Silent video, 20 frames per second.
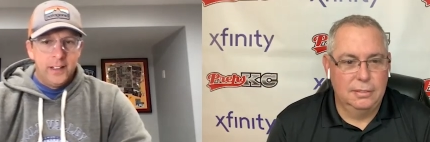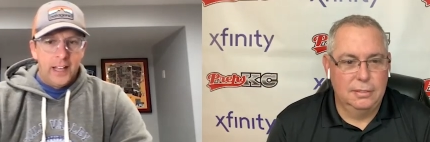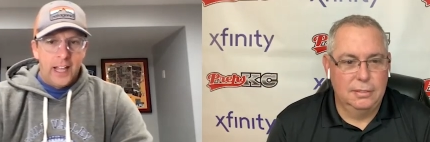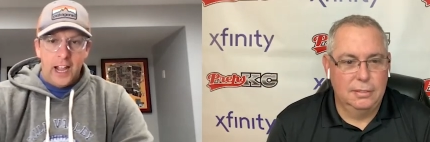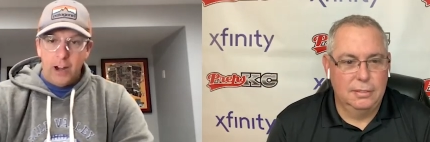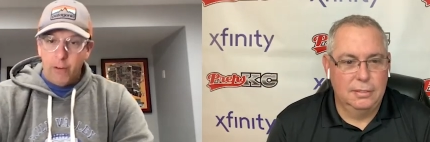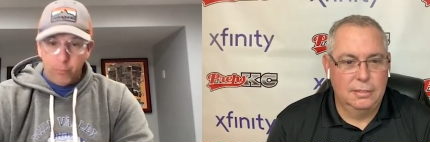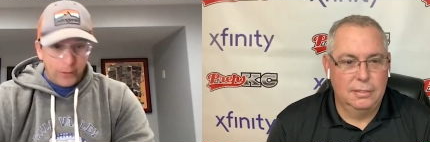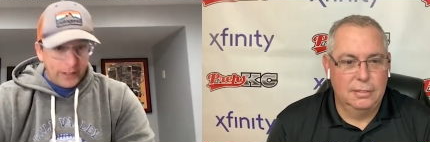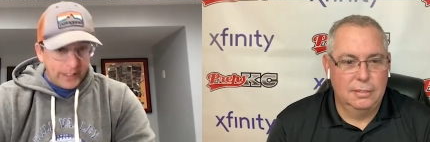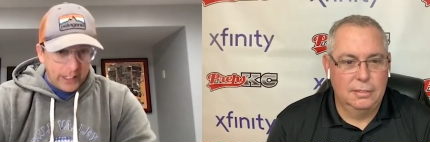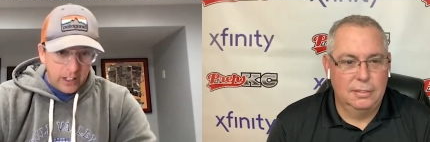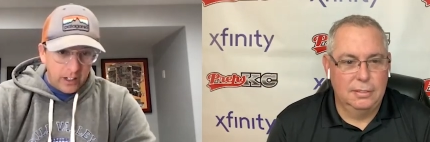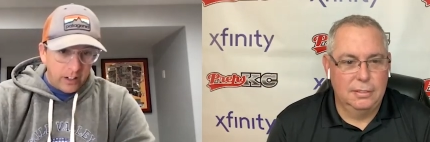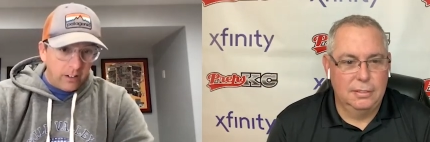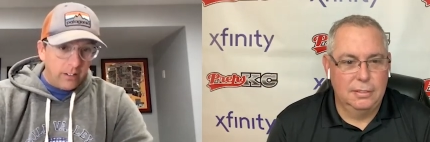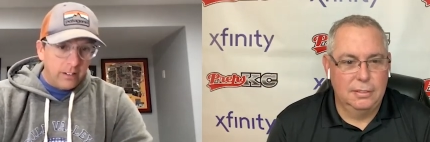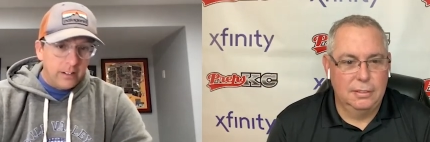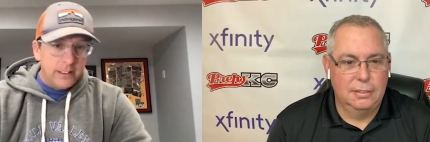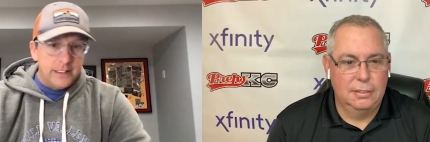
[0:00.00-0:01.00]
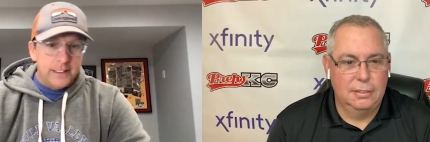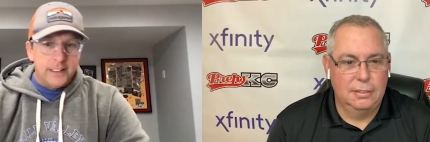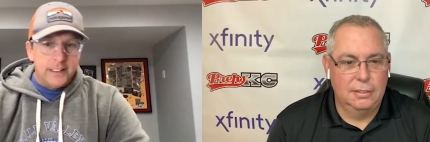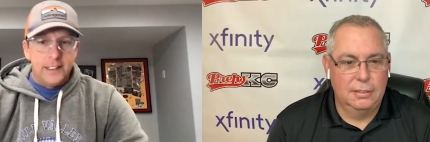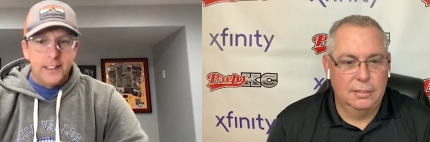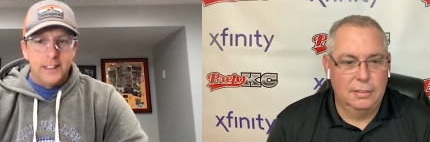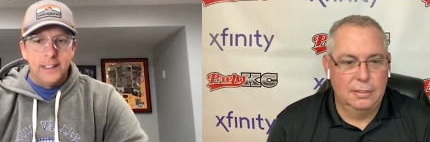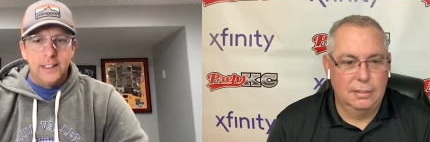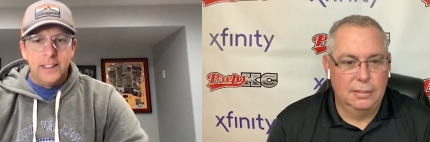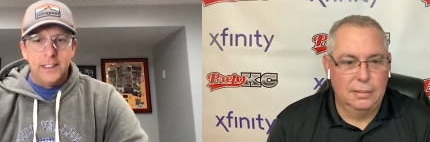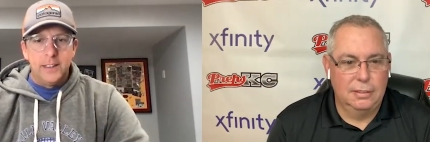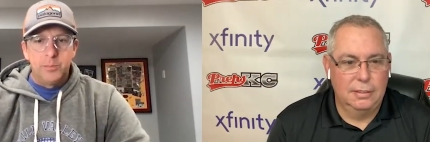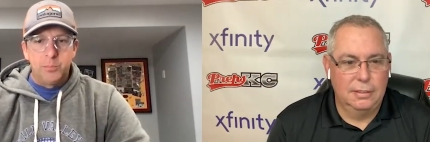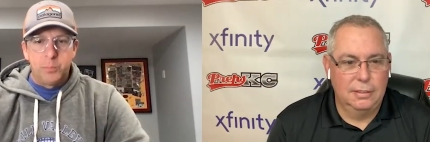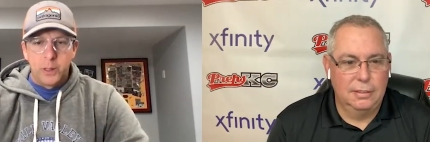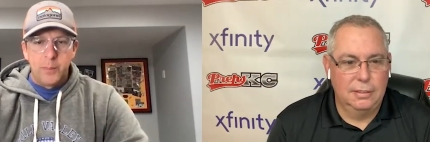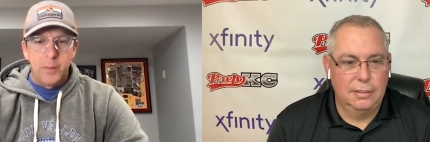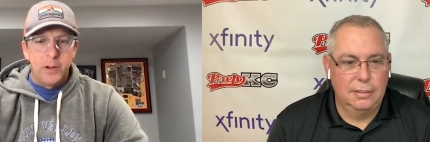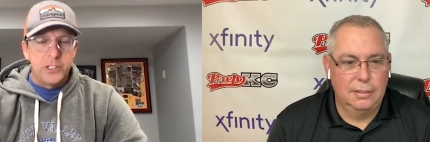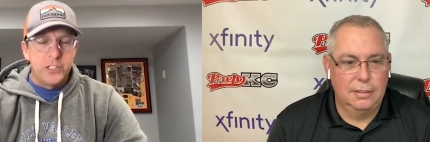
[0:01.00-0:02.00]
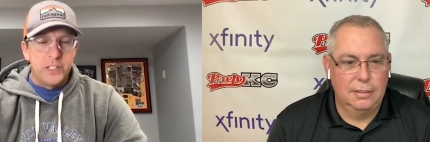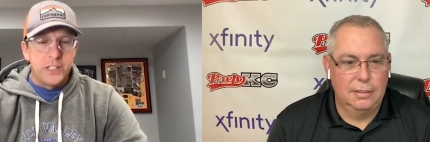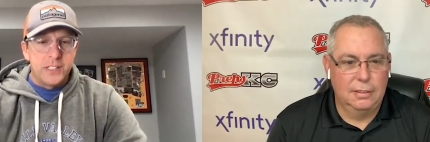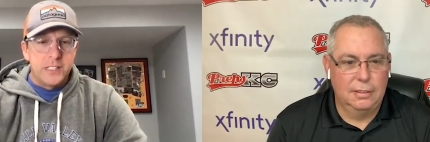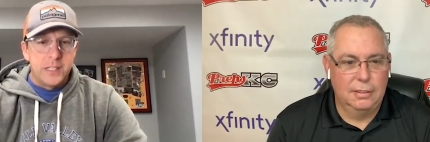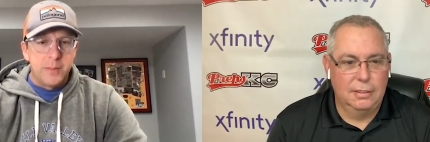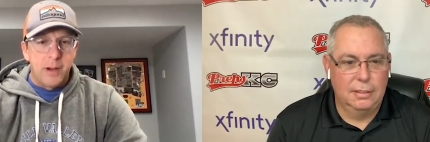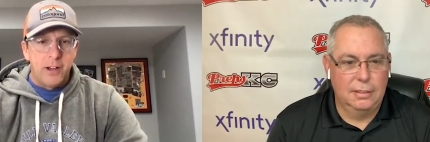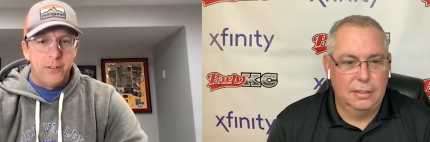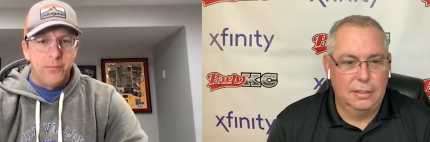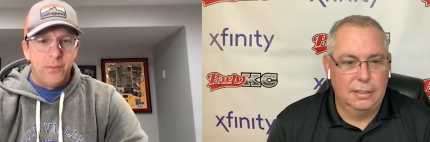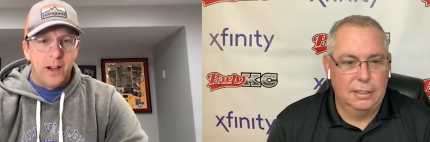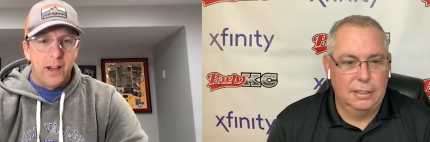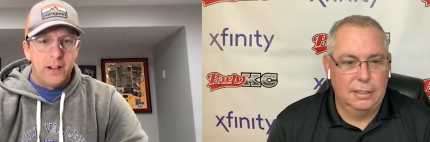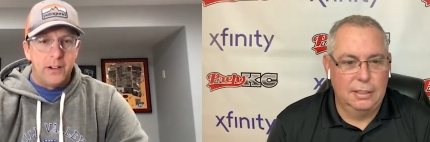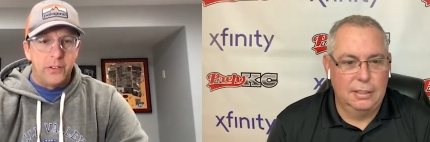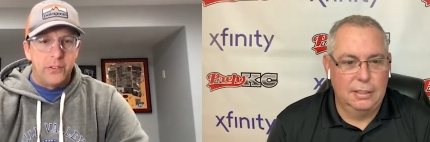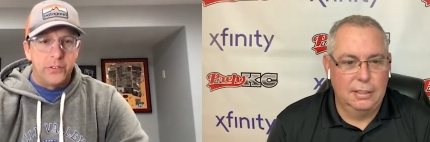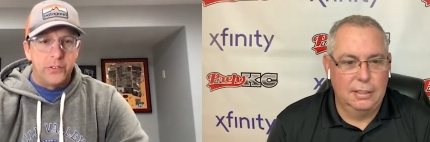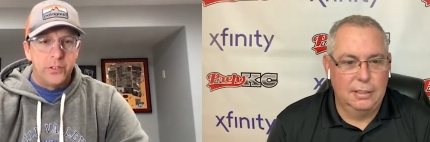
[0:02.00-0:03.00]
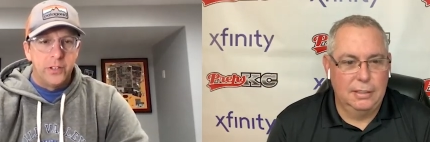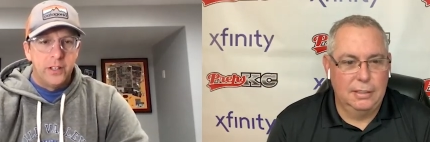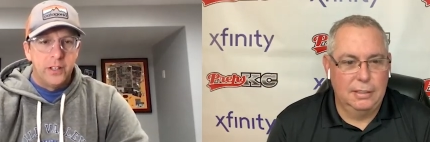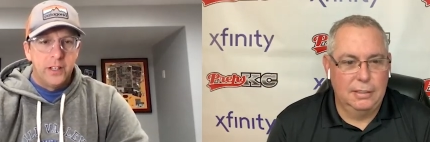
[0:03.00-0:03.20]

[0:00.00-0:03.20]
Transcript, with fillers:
Speaker 1: every year, uh, pretty much in the semifinals.